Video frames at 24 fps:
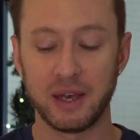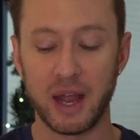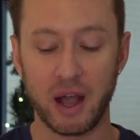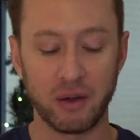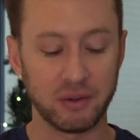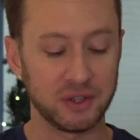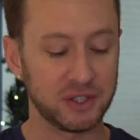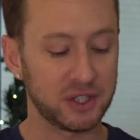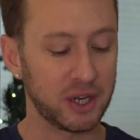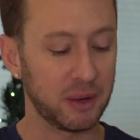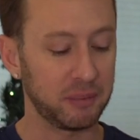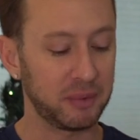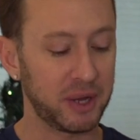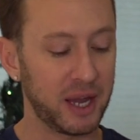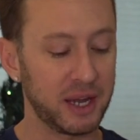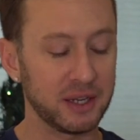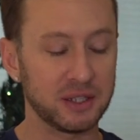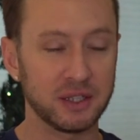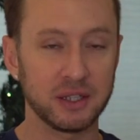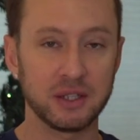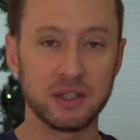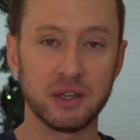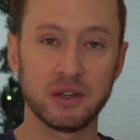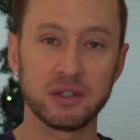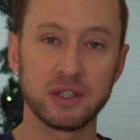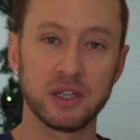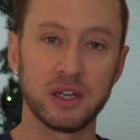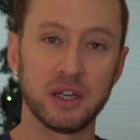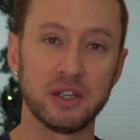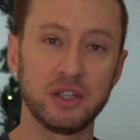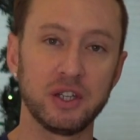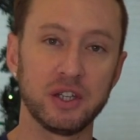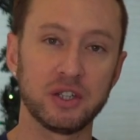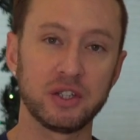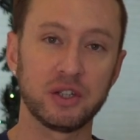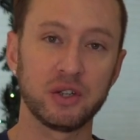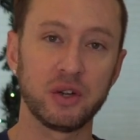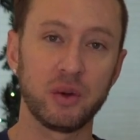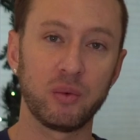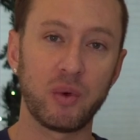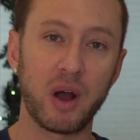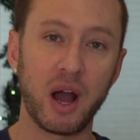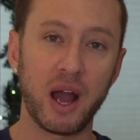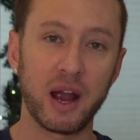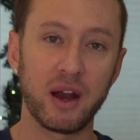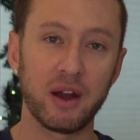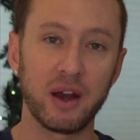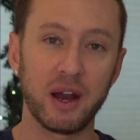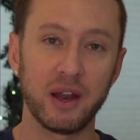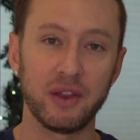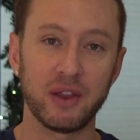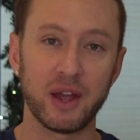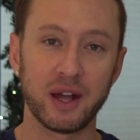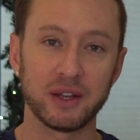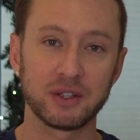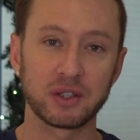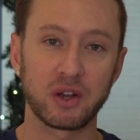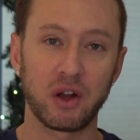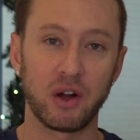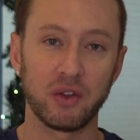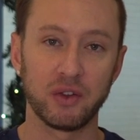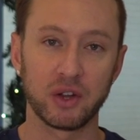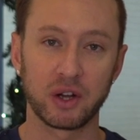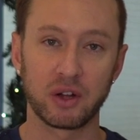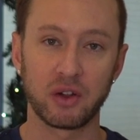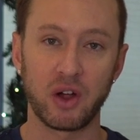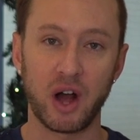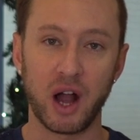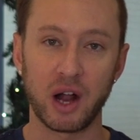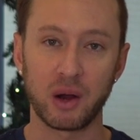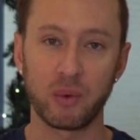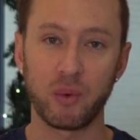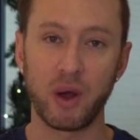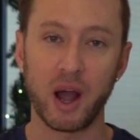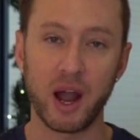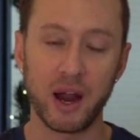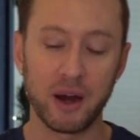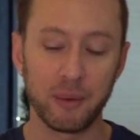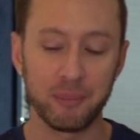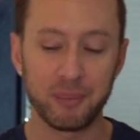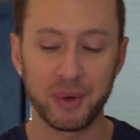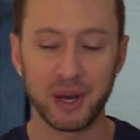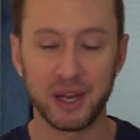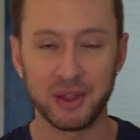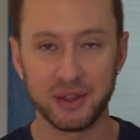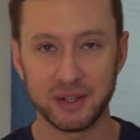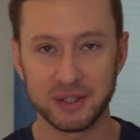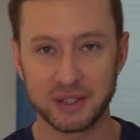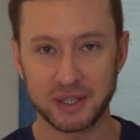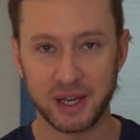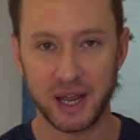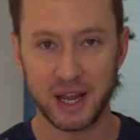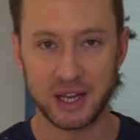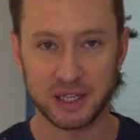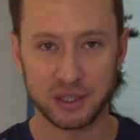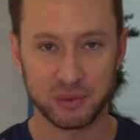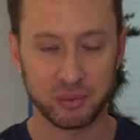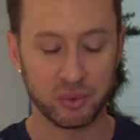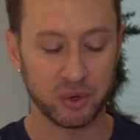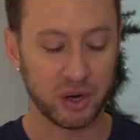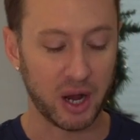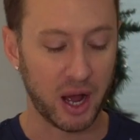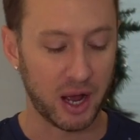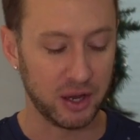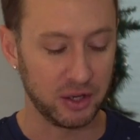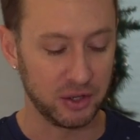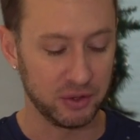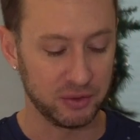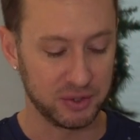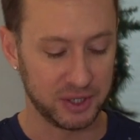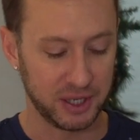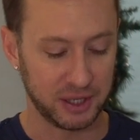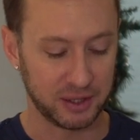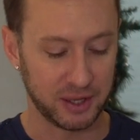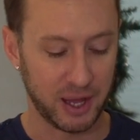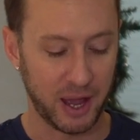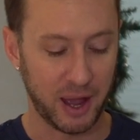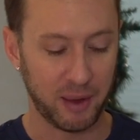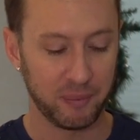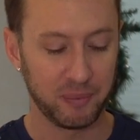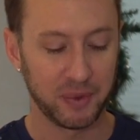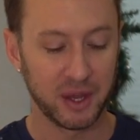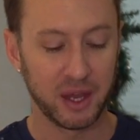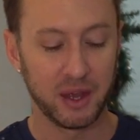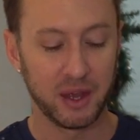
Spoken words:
Now, in some cases, there's an additional wire, and that's called the clock wire, but in this case, we're not using that.